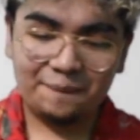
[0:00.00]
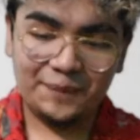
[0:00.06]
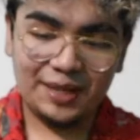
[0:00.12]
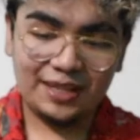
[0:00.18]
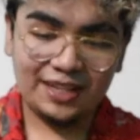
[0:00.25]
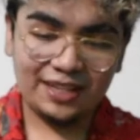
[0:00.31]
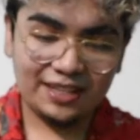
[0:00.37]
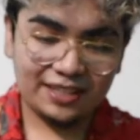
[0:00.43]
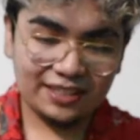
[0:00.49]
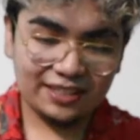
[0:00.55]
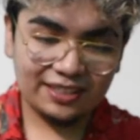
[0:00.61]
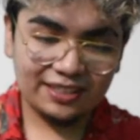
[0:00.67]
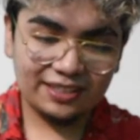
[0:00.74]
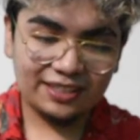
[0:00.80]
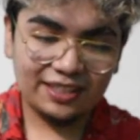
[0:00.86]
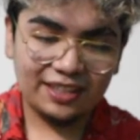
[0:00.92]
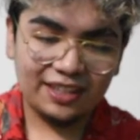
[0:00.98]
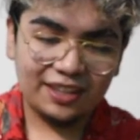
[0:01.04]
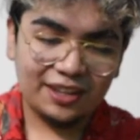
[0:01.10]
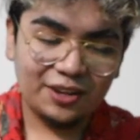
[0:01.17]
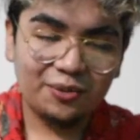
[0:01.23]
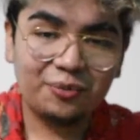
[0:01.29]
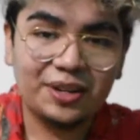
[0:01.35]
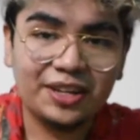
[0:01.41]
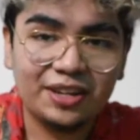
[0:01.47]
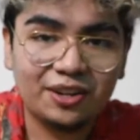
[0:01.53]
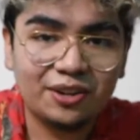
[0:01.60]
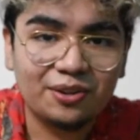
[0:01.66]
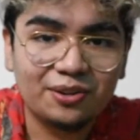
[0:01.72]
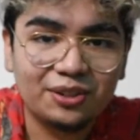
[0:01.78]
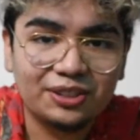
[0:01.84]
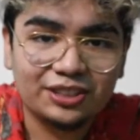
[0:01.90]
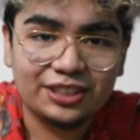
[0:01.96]
because we
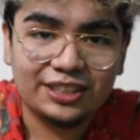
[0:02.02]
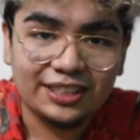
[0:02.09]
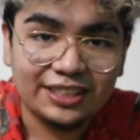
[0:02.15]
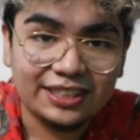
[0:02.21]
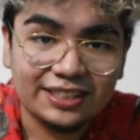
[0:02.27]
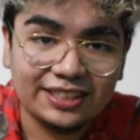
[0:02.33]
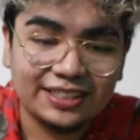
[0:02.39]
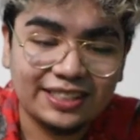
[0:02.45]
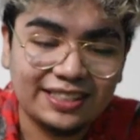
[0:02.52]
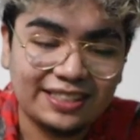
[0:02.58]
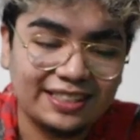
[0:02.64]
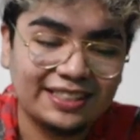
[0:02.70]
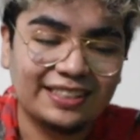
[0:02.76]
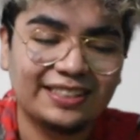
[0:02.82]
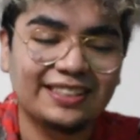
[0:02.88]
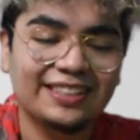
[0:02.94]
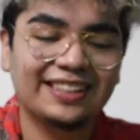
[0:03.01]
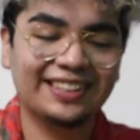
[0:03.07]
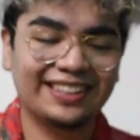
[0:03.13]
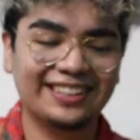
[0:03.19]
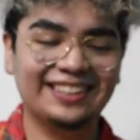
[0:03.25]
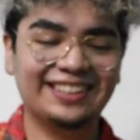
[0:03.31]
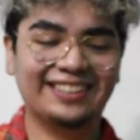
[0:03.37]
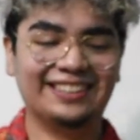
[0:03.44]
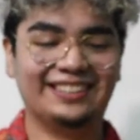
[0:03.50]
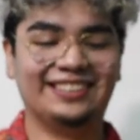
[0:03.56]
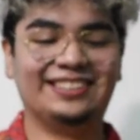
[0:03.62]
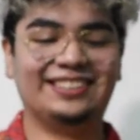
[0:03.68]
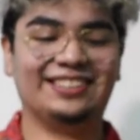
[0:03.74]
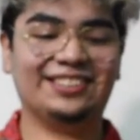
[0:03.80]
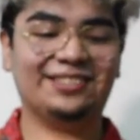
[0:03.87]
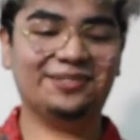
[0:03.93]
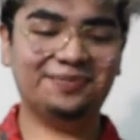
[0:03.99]
know shit isn't easy.
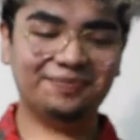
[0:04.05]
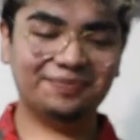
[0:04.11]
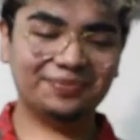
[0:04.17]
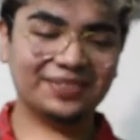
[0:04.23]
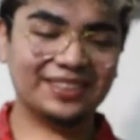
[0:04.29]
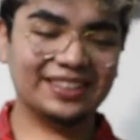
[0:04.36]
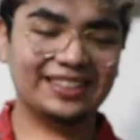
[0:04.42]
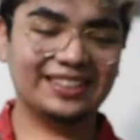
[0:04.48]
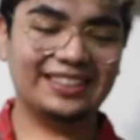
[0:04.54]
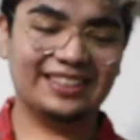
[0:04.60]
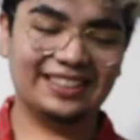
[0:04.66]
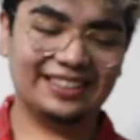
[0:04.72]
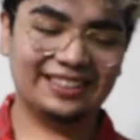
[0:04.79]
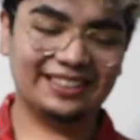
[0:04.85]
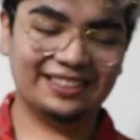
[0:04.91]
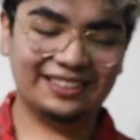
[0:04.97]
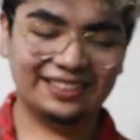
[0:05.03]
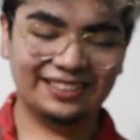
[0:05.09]
So yeah,